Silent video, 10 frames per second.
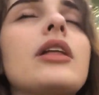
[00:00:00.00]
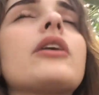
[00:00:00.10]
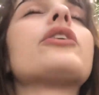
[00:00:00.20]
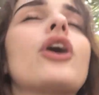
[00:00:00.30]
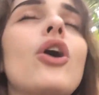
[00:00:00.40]
let
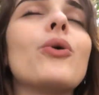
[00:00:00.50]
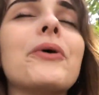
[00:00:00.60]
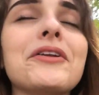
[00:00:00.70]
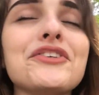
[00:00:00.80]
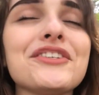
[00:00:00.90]
go
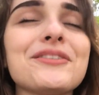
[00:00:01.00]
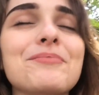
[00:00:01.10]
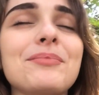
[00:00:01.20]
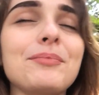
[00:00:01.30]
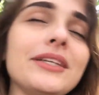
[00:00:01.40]
and just
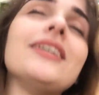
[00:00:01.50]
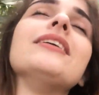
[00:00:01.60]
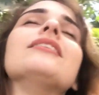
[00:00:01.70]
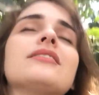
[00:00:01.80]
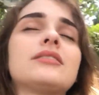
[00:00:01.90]
be.